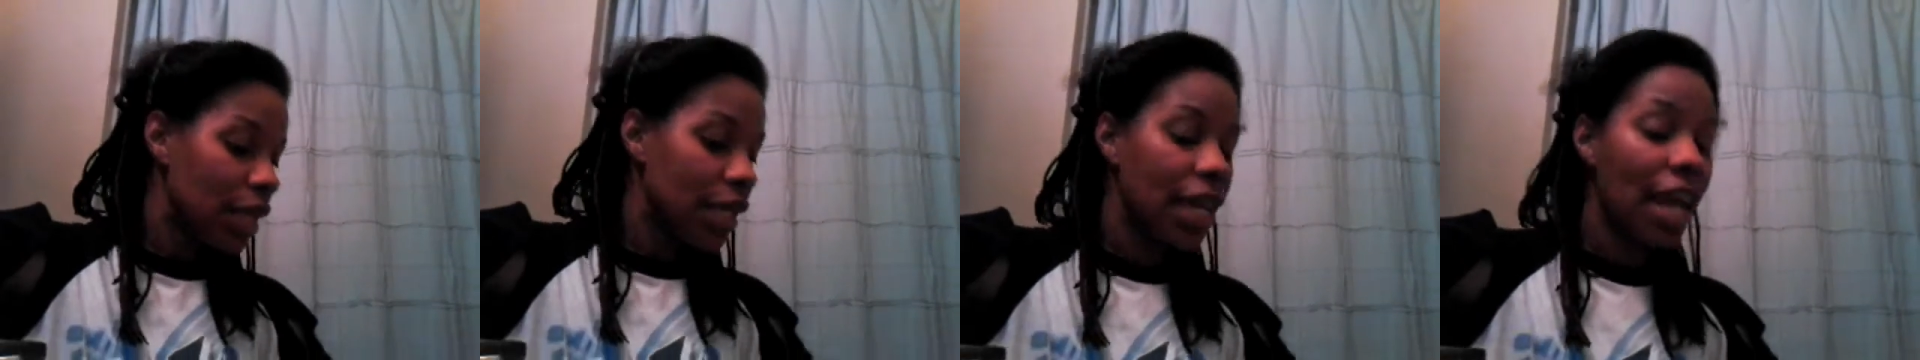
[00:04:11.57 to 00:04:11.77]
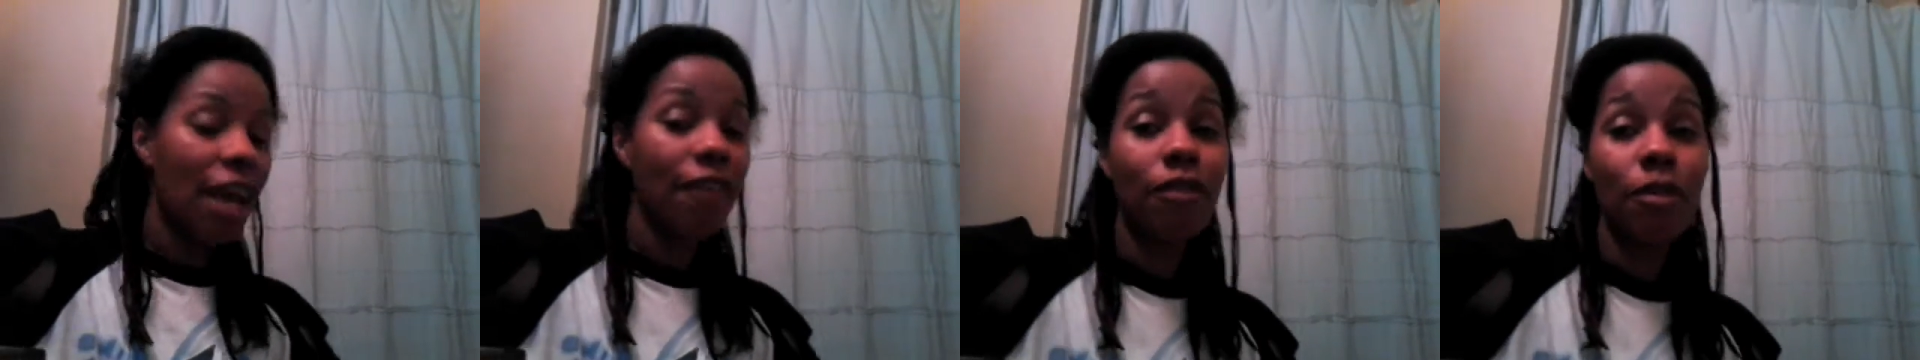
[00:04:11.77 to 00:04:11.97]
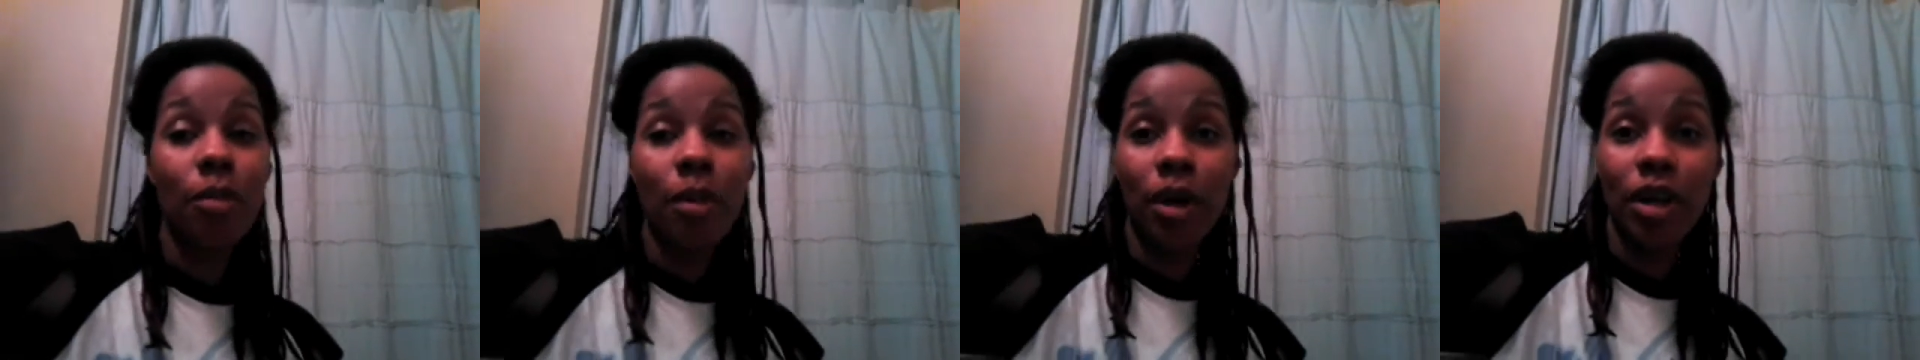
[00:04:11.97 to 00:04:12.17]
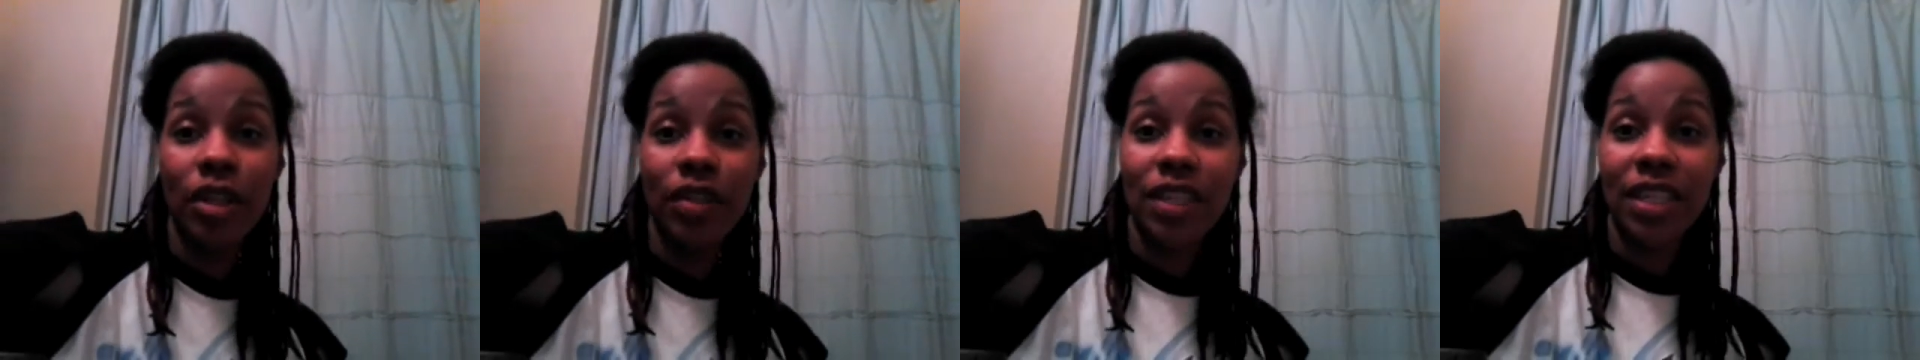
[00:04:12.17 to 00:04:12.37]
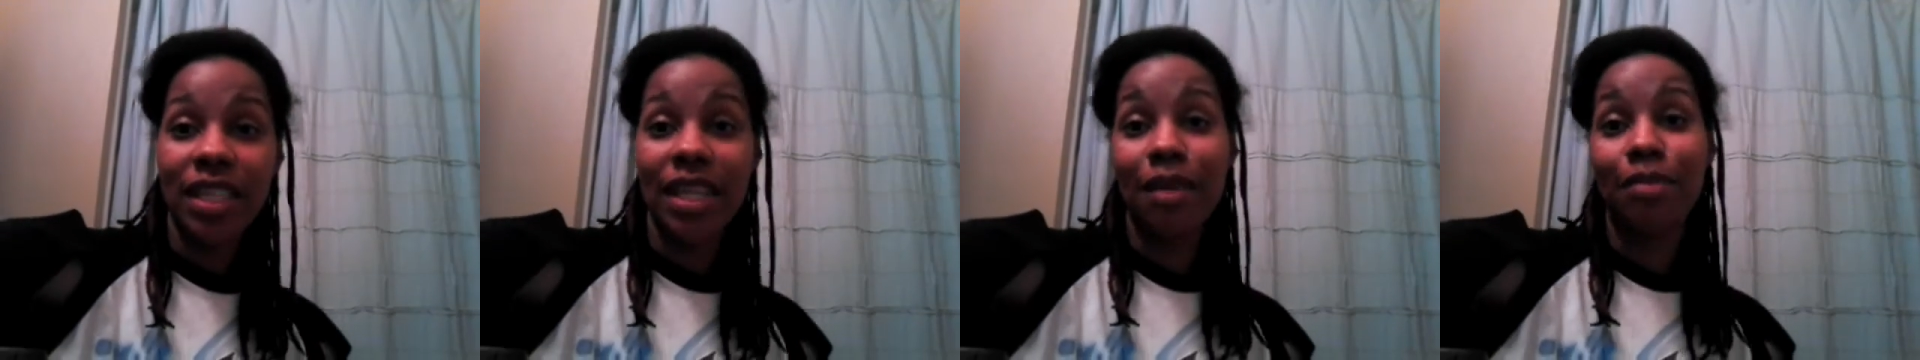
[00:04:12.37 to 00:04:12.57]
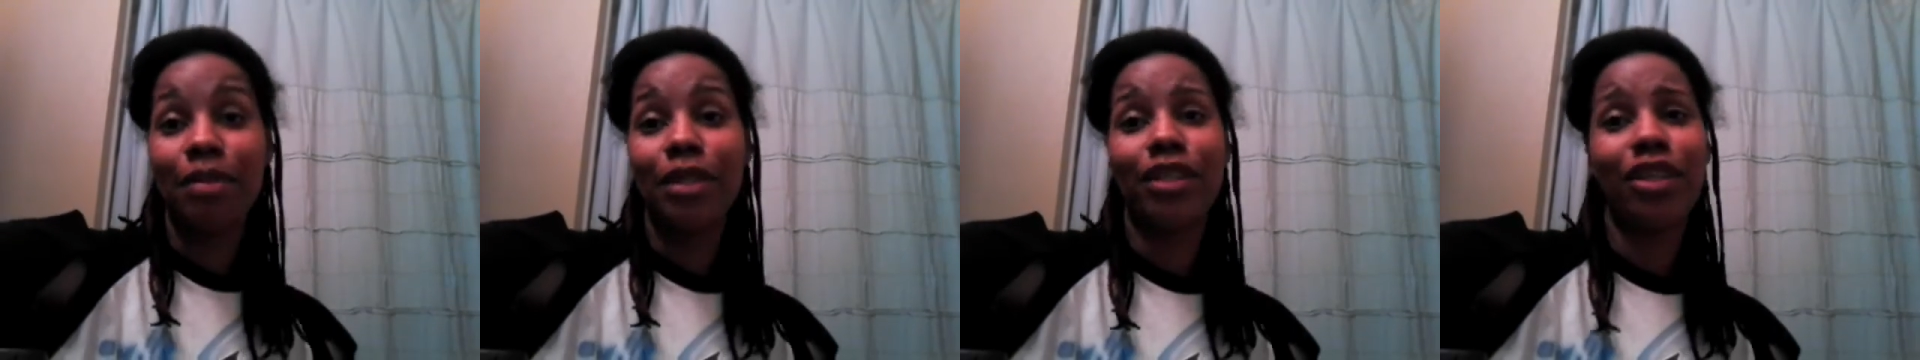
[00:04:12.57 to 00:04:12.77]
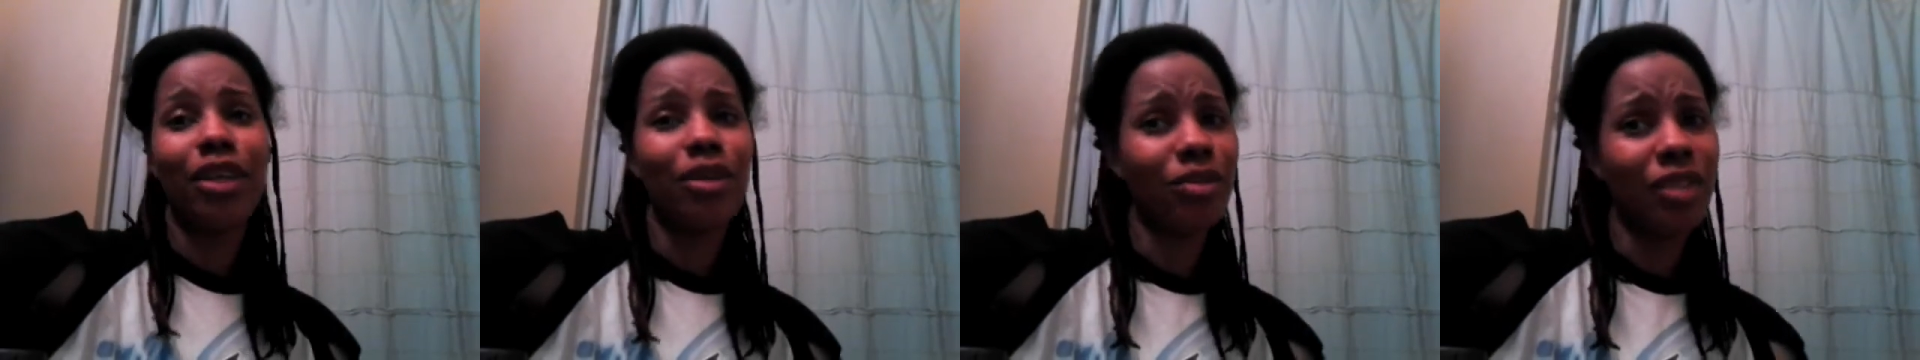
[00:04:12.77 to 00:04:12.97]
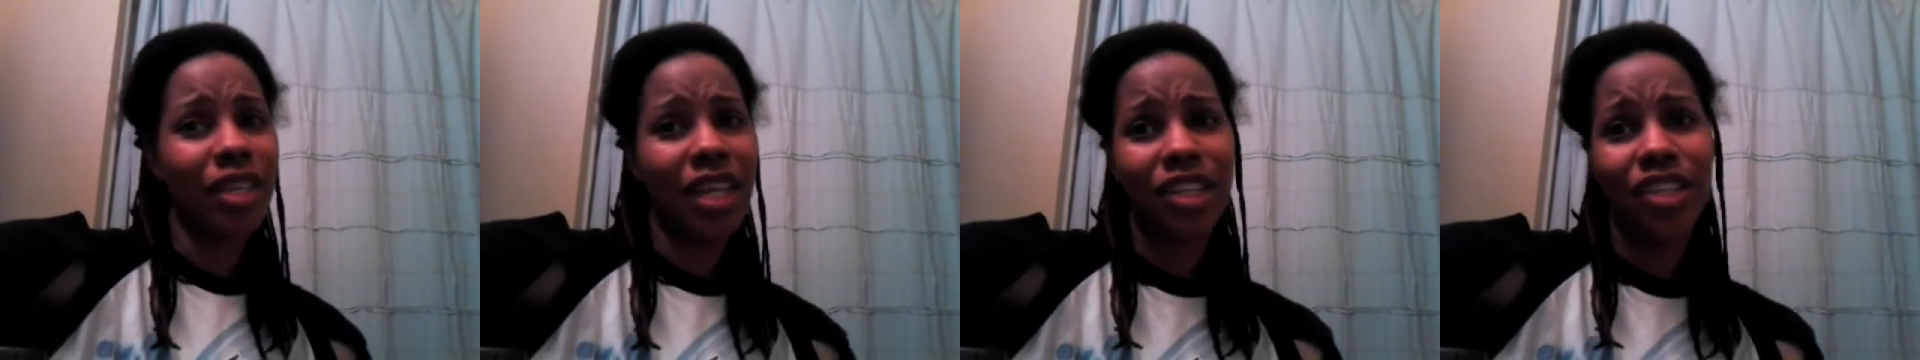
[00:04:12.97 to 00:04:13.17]
careful burning the tips.
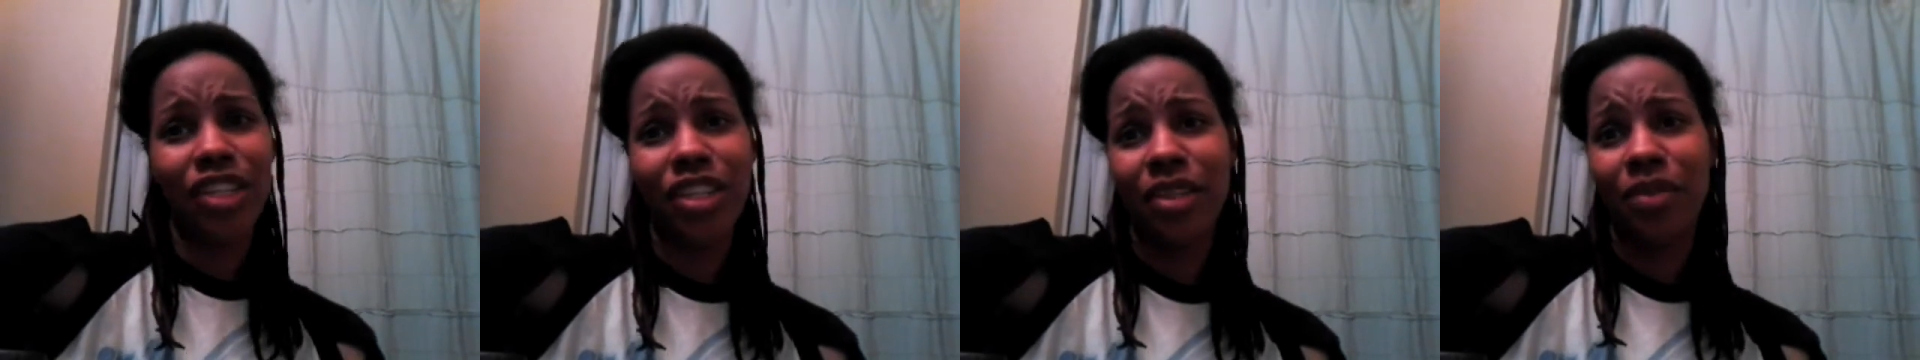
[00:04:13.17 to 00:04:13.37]
Don't touch